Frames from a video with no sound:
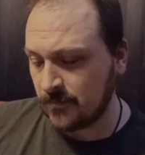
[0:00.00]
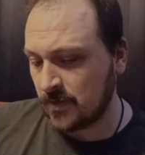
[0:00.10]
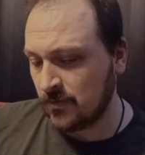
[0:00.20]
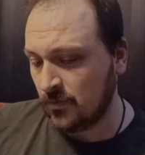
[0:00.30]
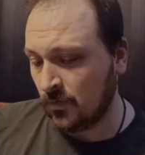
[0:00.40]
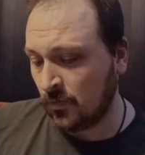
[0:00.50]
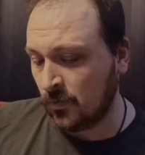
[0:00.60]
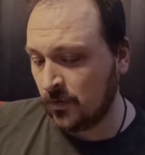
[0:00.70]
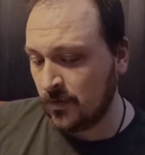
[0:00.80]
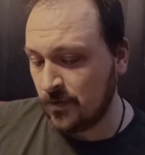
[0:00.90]
or
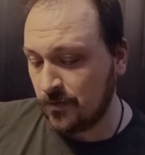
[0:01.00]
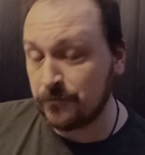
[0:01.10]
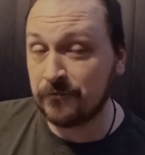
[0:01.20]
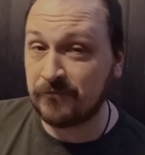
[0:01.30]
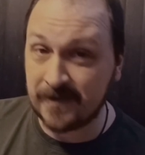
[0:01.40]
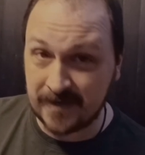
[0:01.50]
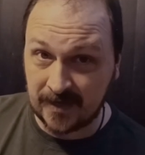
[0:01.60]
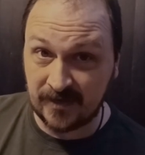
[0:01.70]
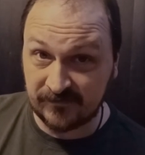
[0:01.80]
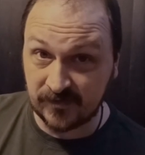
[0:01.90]
the
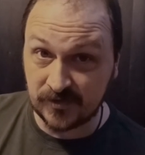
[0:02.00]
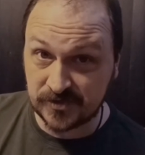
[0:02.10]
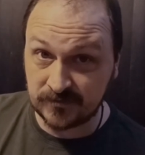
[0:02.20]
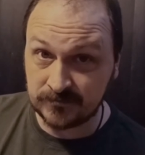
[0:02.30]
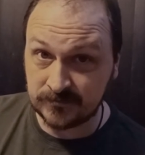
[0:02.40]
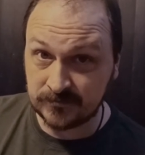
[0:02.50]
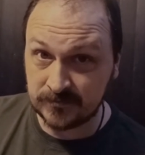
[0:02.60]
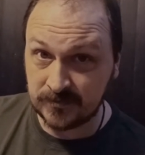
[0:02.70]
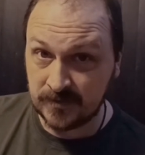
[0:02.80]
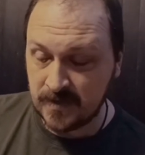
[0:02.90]
Renegade version,
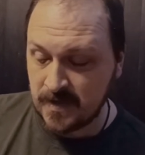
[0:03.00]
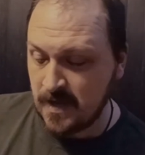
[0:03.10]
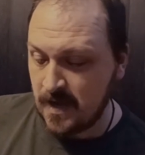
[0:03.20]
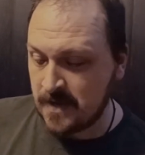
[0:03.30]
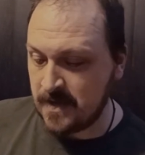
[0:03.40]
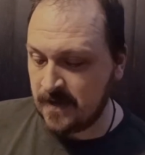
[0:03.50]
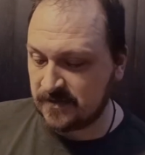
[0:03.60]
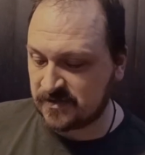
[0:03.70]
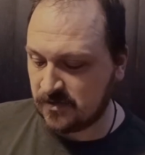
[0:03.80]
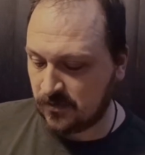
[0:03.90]
and it's
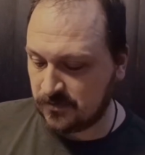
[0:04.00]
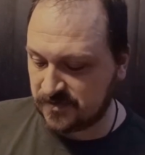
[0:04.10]
got